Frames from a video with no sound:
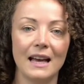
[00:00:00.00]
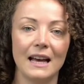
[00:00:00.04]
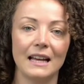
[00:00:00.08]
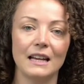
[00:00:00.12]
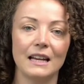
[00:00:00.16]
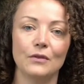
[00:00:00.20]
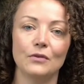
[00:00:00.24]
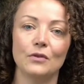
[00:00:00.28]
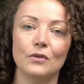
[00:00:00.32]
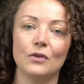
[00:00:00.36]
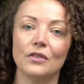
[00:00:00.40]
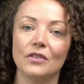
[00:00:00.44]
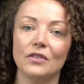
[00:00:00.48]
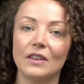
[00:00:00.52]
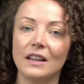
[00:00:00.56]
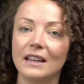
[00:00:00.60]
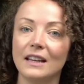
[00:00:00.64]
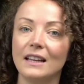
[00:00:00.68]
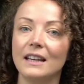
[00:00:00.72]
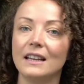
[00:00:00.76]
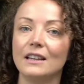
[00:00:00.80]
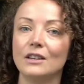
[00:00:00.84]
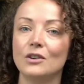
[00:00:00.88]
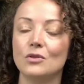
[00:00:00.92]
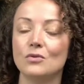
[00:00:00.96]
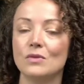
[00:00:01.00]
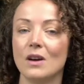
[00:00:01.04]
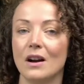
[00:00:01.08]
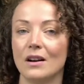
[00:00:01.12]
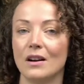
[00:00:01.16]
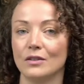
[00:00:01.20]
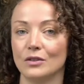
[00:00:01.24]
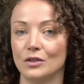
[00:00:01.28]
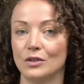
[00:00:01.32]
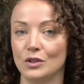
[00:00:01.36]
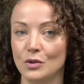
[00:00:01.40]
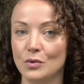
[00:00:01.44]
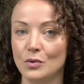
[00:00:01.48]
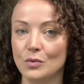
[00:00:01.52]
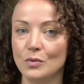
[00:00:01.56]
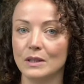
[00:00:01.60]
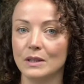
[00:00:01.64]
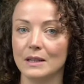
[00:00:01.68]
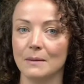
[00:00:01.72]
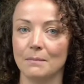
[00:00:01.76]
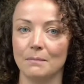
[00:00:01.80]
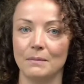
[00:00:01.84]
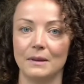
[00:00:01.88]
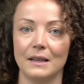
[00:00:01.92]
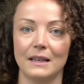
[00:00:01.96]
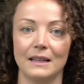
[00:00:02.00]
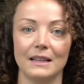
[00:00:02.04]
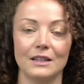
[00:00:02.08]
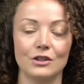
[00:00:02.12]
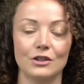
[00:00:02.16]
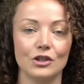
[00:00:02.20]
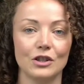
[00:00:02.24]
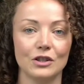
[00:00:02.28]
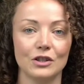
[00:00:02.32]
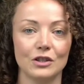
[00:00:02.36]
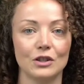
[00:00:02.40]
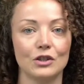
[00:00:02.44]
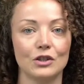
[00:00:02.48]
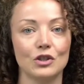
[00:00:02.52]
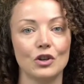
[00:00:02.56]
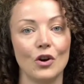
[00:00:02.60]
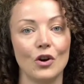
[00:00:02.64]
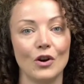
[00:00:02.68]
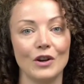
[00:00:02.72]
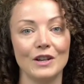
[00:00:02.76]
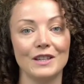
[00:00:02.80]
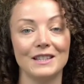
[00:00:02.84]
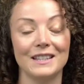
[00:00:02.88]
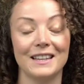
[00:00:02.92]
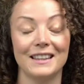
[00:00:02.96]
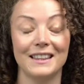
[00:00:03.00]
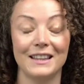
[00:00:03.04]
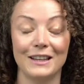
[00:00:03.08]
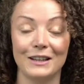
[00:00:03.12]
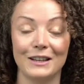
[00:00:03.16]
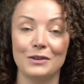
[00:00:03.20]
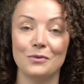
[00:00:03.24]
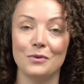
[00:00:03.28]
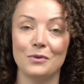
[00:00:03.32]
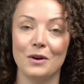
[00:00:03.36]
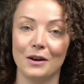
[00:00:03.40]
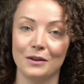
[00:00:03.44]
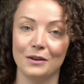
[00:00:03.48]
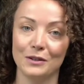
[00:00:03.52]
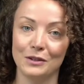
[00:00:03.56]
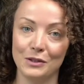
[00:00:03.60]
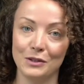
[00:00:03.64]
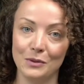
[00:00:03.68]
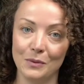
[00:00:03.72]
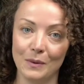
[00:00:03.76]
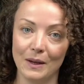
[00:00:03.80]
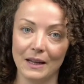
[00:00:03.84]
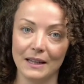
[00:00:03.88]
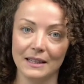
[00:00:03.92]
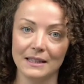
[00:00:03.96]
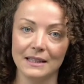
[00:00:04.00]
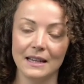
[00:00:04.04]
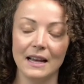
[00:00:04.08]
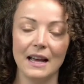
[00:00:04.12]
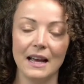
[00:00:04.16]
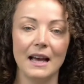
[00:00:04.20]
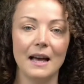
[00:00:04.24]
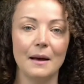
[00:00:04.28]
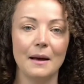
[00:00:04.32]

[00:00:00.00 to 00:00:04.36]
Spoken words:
And if you're thinking you can't do something, it's just a choice to think you can't do it.